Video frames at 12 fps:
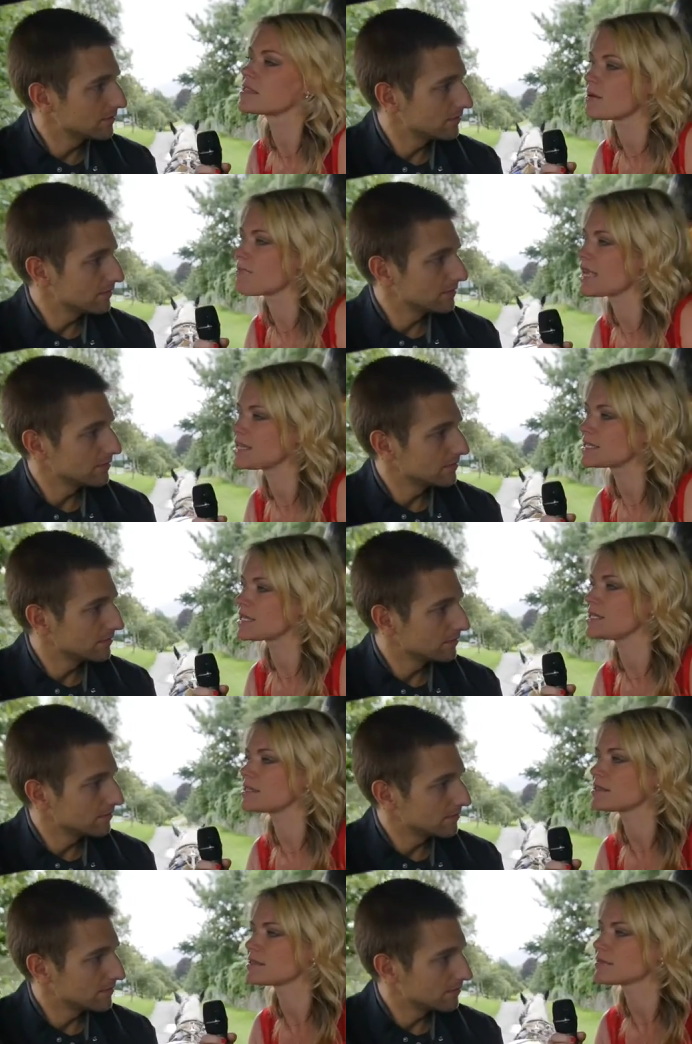Speaker 1: that makes
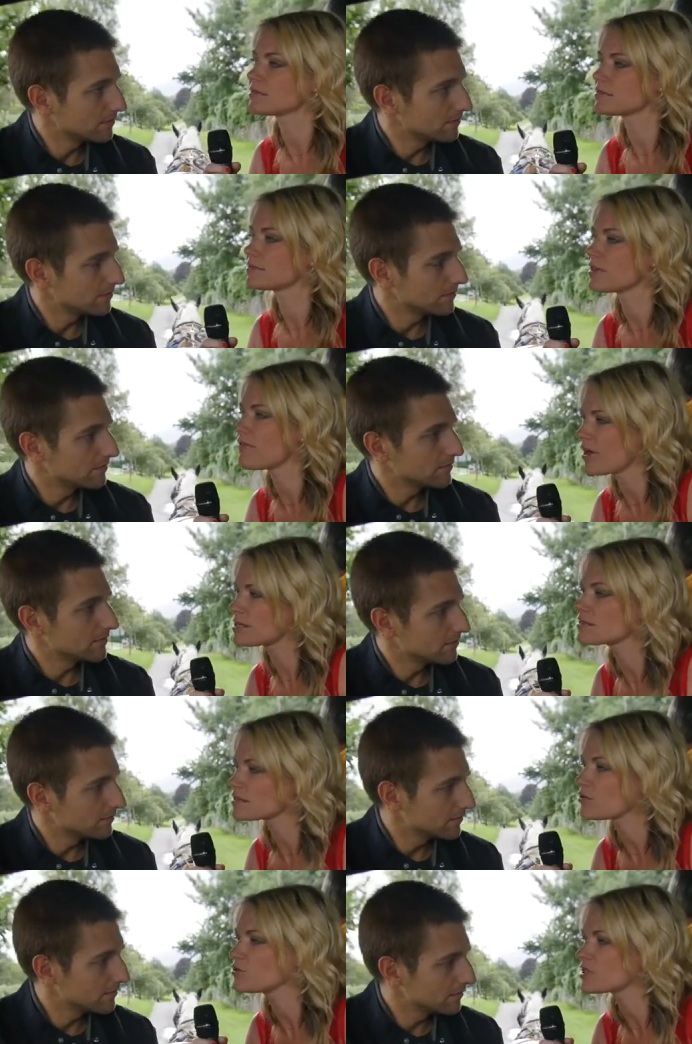these
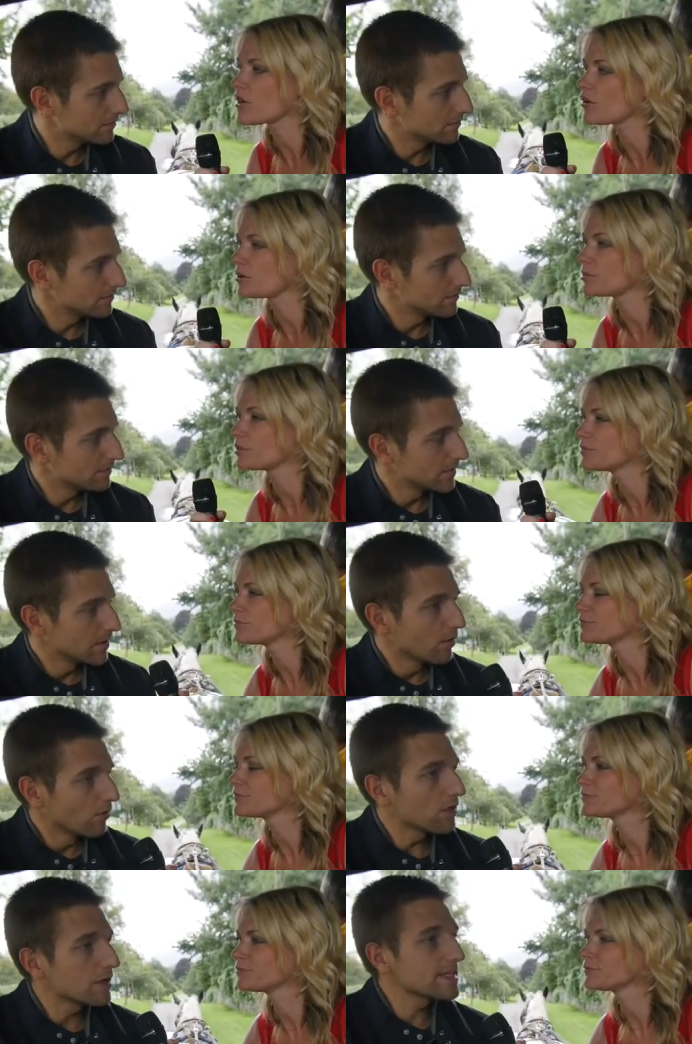events so desirable?
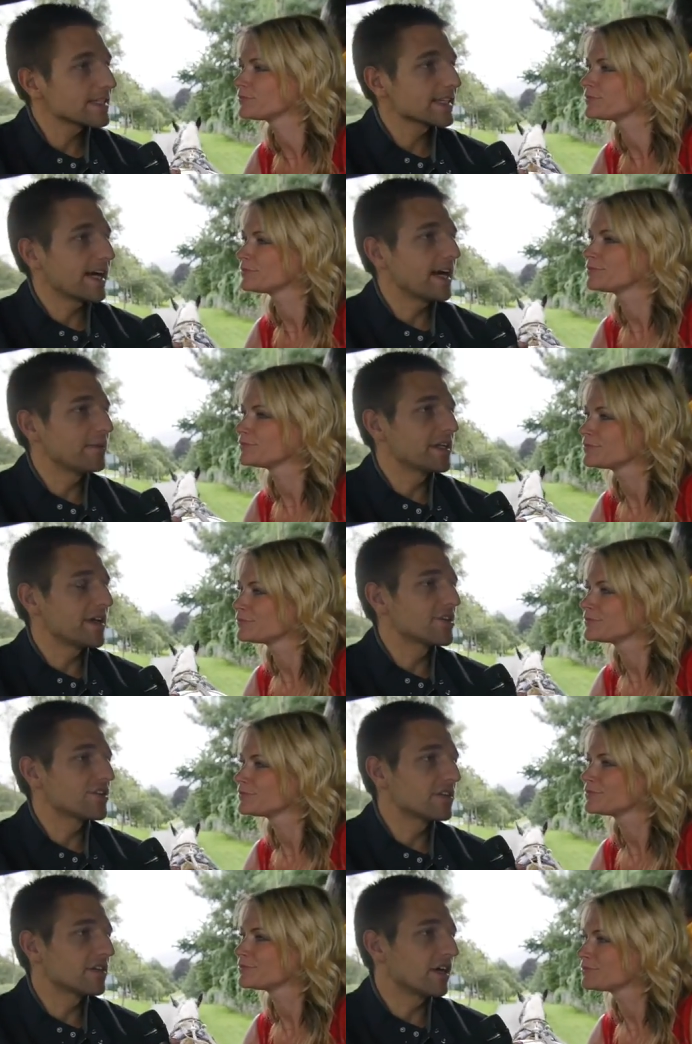Well, it's a
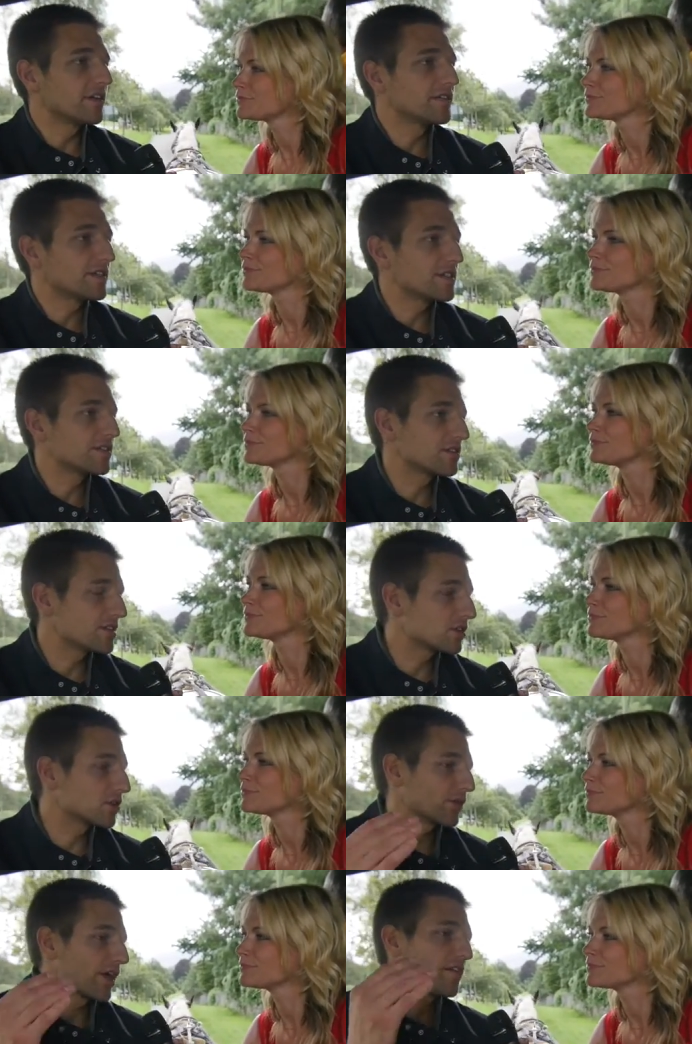
Speaker 2: combination of these these
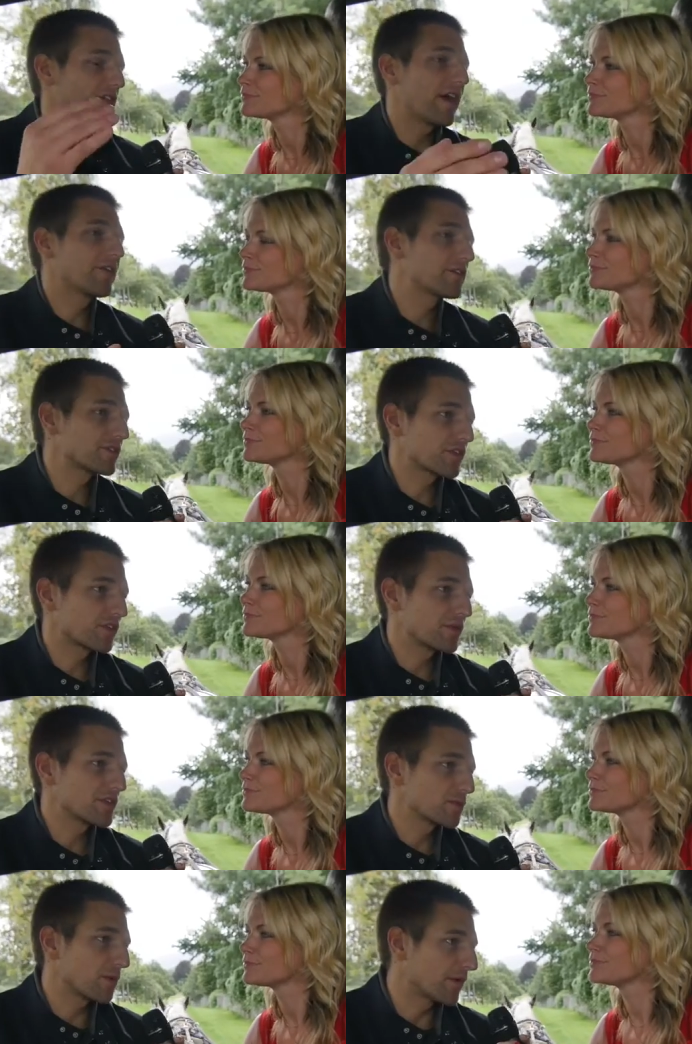great value
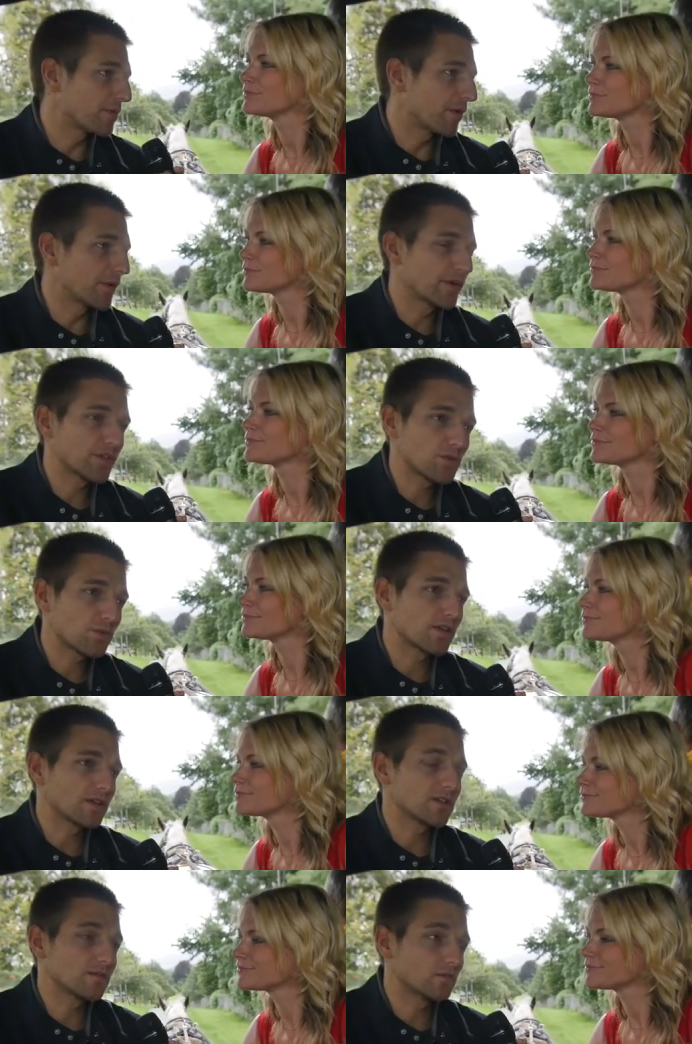tournaments. Party Poker has
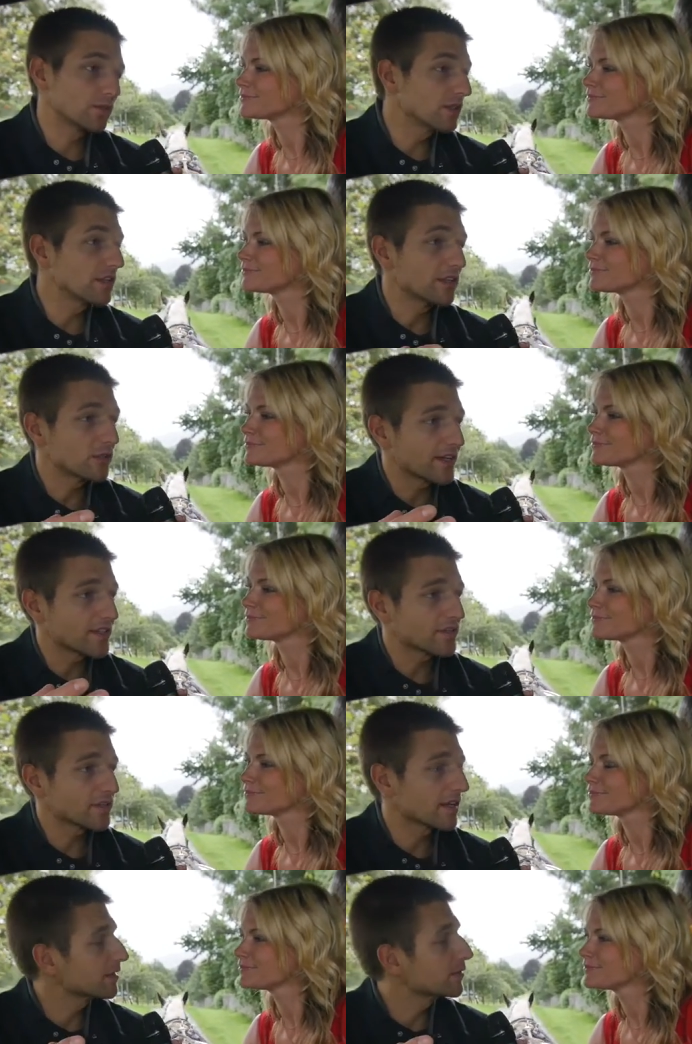been really
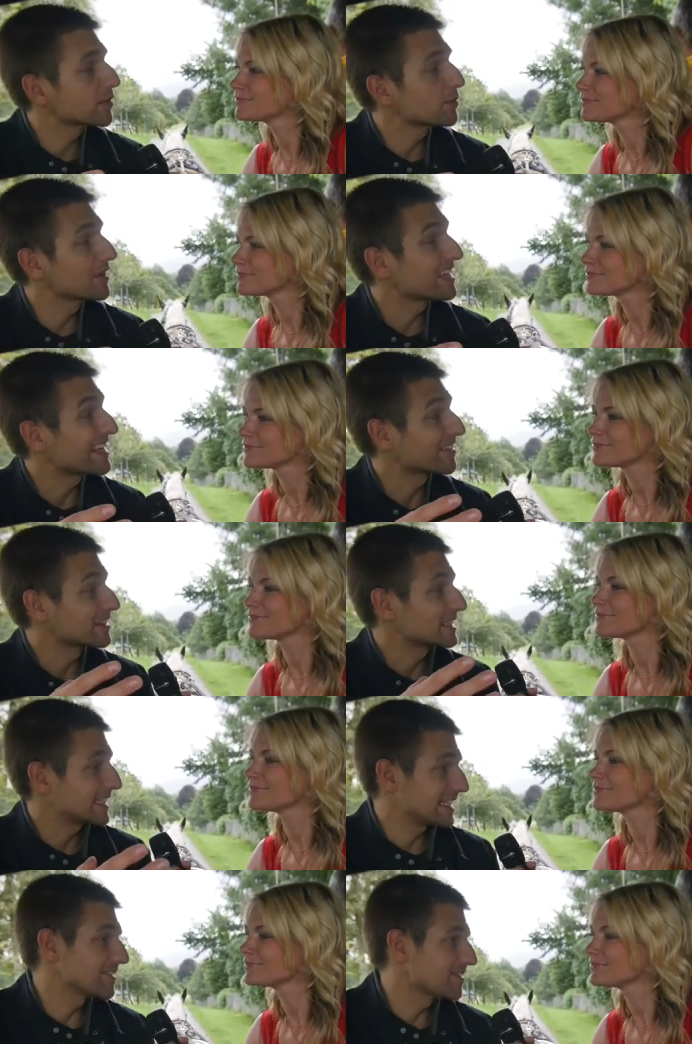aggressive lately with putting
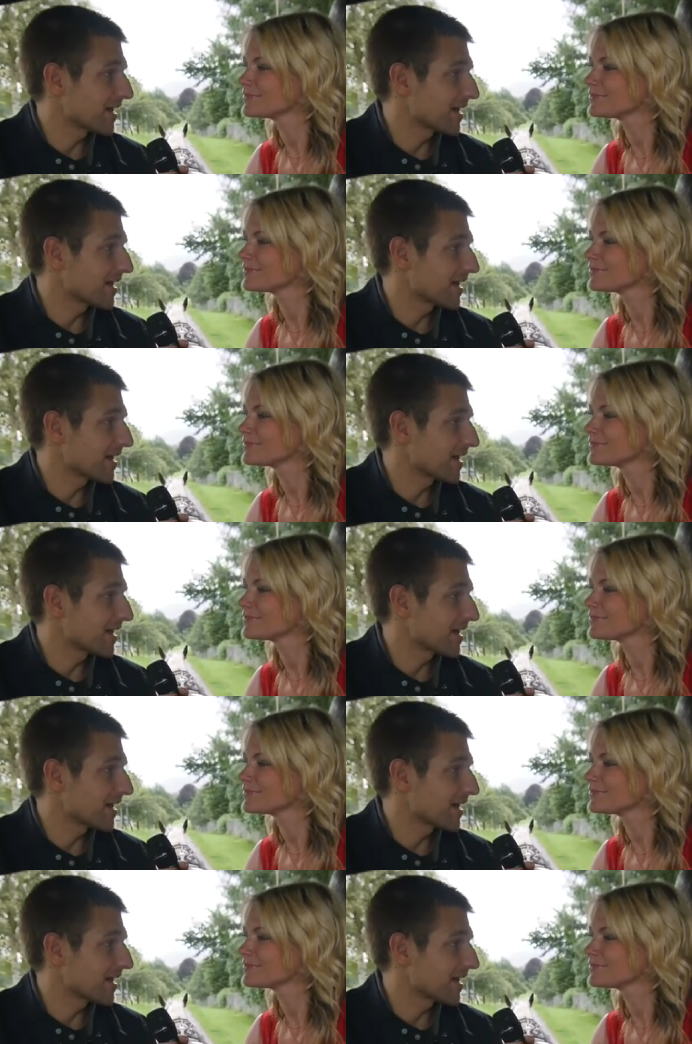guarantees